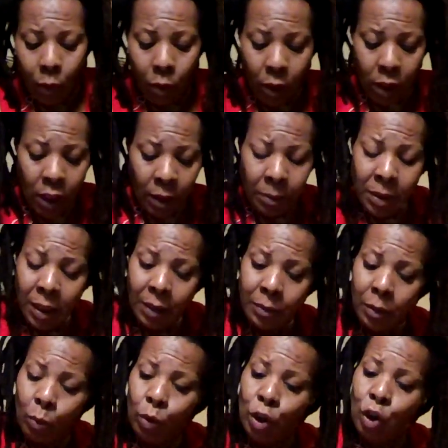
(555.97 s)
sometimes
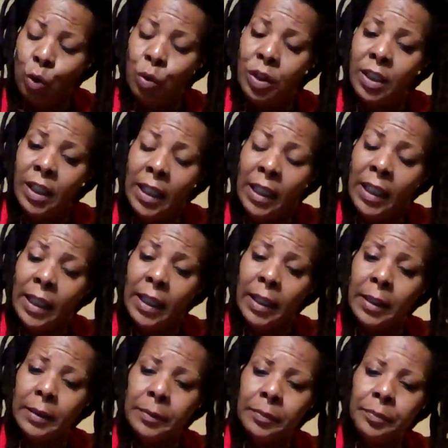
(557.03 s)
what you see there,